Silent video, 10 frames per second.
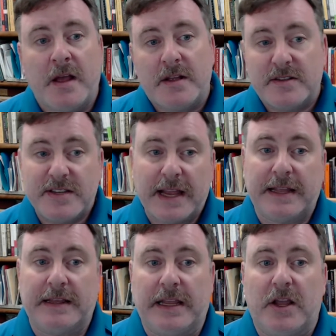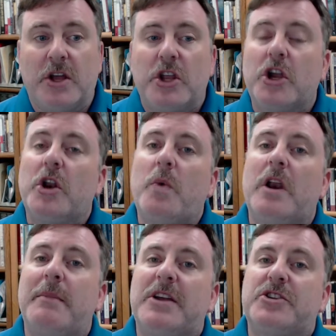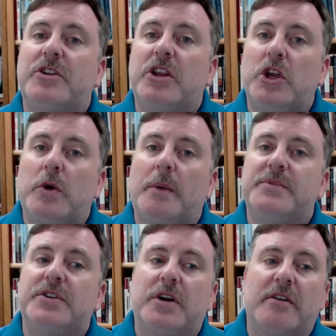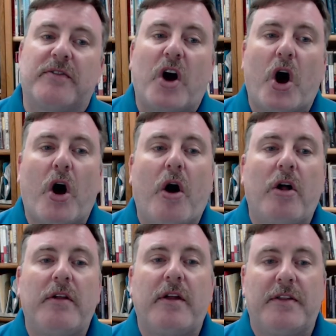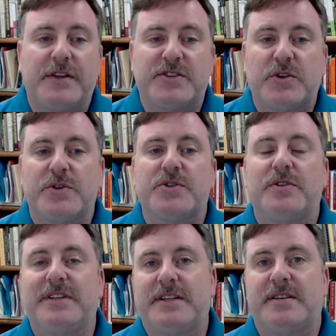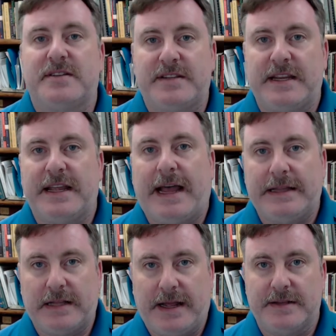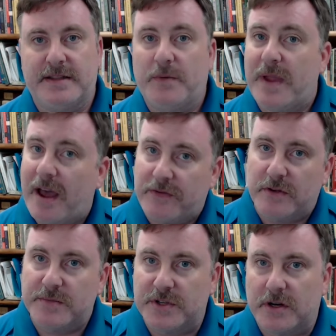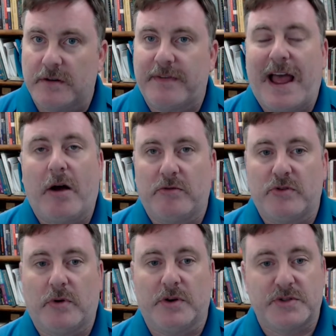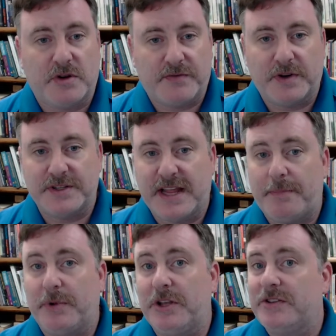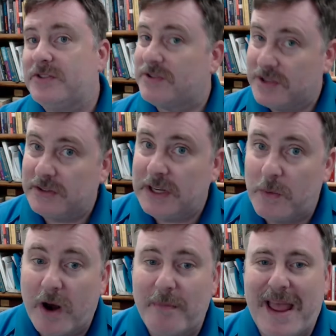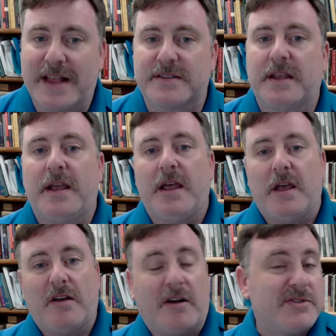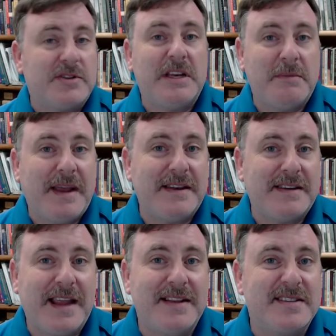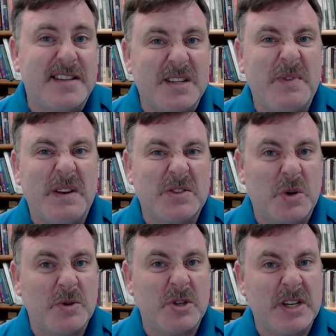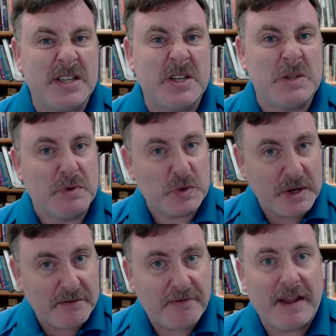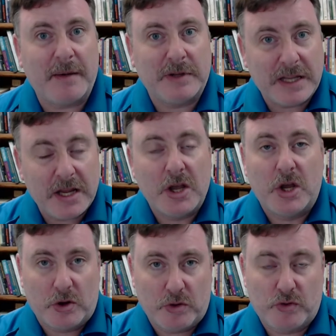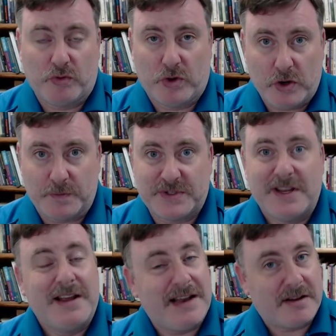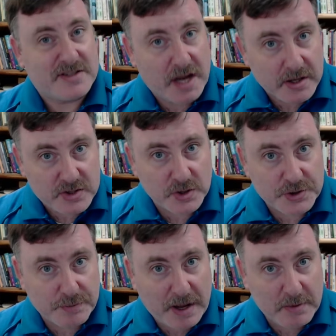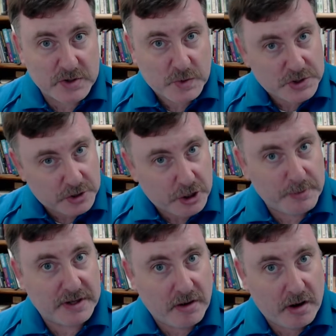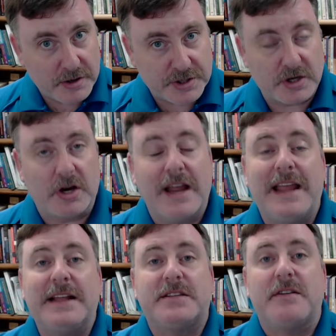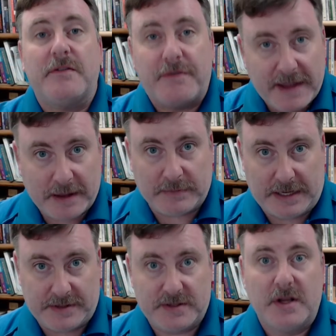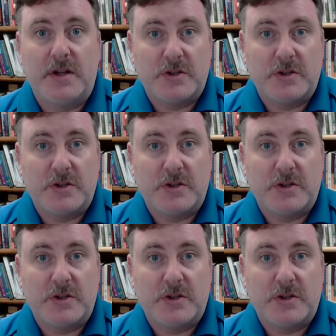Secondly, you're going to want to make sure that you observe all the social distancing guidelines that we have to observe outdoors. So for example, you still need to wear a mask. Also need to maintain 6 feet of social distance between family groups. Now it's not social bubbles, which are a little bit larger, it's families.